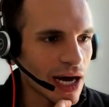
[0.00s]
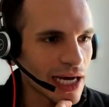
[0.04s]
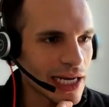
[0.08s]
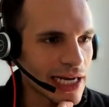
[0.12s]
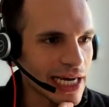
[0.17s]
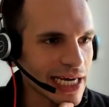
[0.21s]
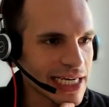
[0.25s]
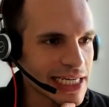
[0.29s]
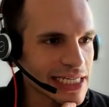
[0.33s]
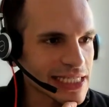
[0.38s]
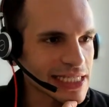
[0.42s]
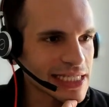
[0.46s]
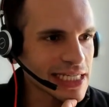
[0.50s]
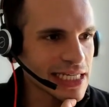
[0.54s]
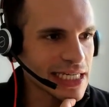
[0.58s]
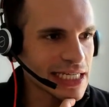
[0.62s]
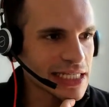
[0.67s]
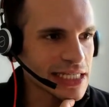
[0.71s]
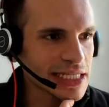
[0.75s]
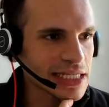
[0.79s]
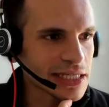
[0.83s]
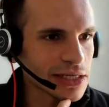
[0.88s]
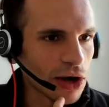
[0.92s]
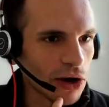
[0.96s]
I can see it
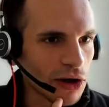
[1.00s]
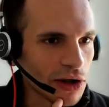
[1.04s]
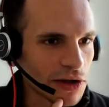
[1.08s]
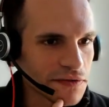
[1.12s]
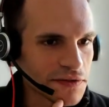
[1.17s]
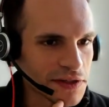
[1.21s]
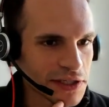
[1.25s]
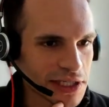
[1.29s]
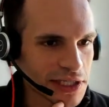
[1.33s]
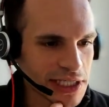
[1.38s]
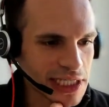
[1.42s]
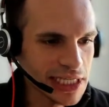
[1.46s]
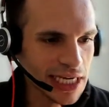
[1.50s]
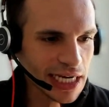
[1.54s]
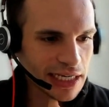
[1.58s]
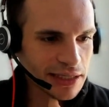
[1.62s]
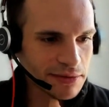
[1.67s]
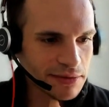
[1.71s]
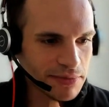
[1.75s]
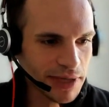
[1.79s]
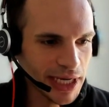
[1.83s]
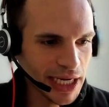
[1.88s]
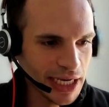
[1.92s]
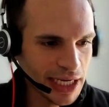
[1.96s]
solved on the second
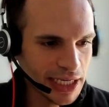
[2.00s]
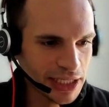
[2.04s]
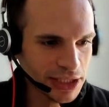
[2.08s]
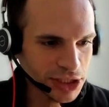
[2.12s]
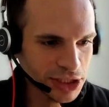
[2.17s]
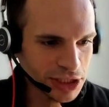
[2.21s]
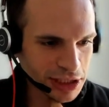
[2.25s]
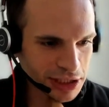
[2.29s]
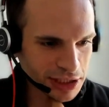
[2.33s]
page.